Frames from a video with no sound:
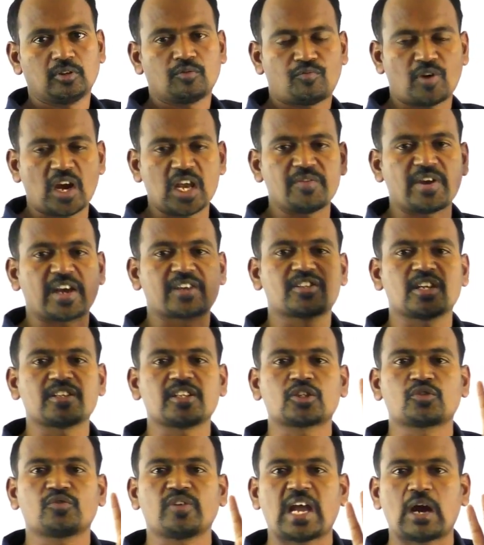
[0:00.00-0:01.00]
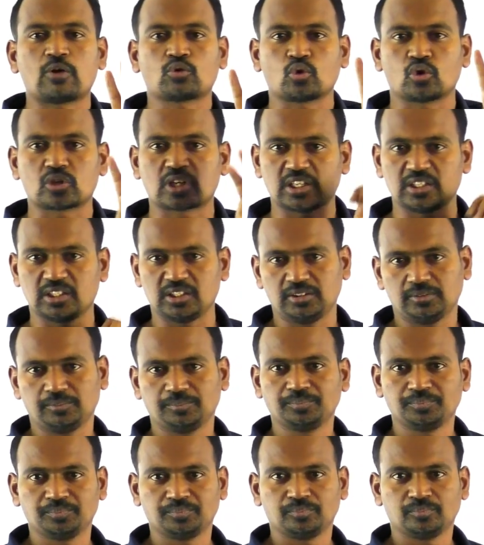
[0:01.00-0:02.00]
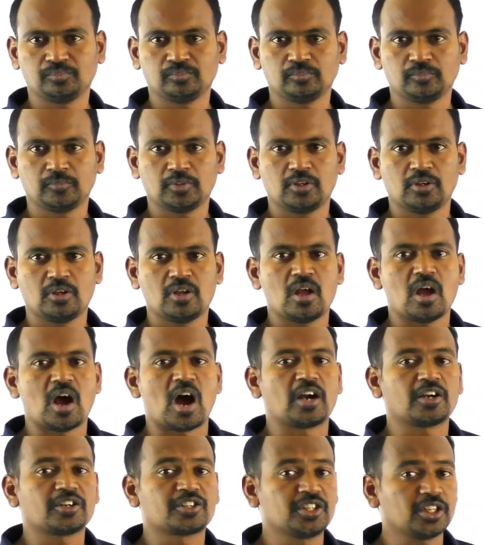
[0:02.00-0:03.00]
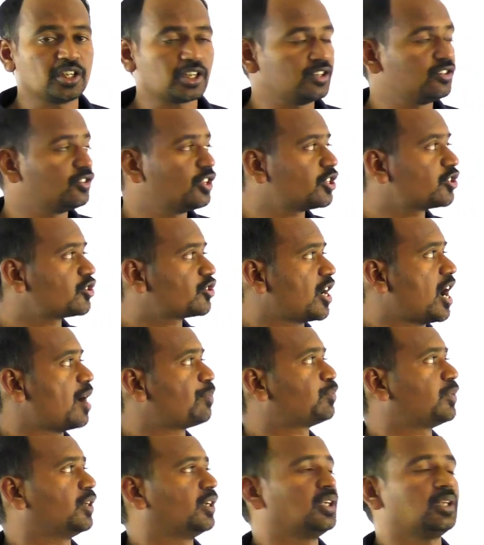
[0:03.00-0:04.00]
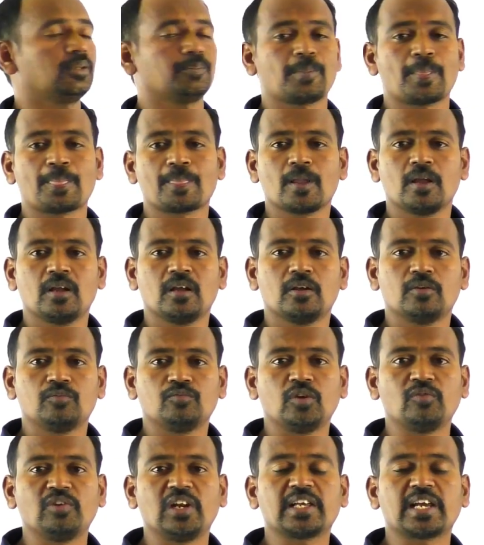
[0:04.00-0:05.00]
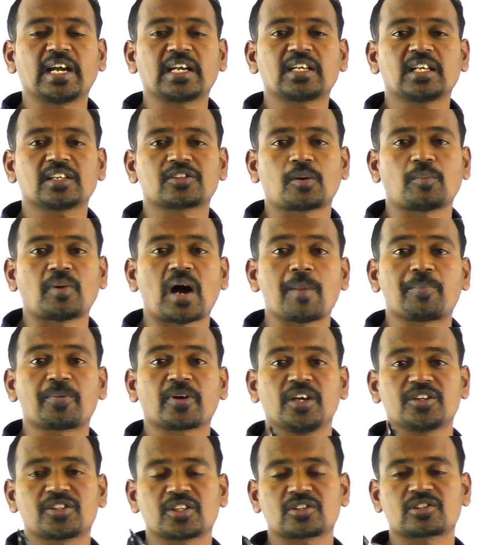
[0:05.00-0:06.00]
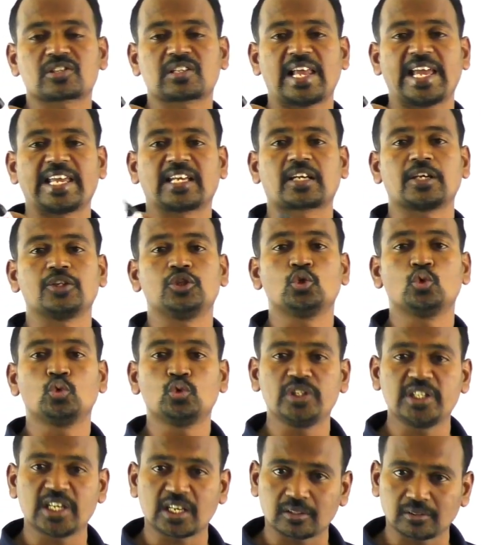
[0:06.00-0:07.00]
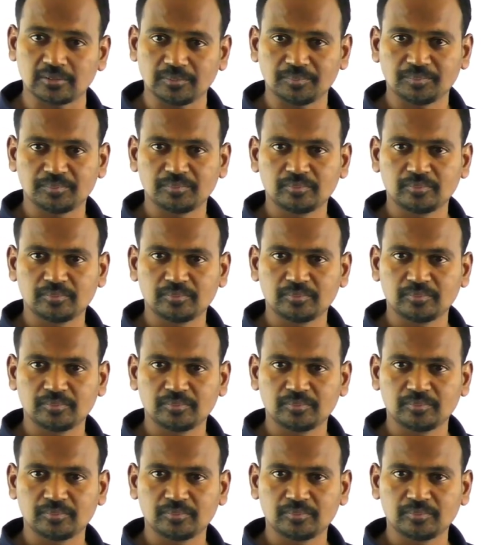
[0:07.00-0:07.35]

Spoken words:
5 exercises we have totally. And here in this chapter, we will get some operations like union,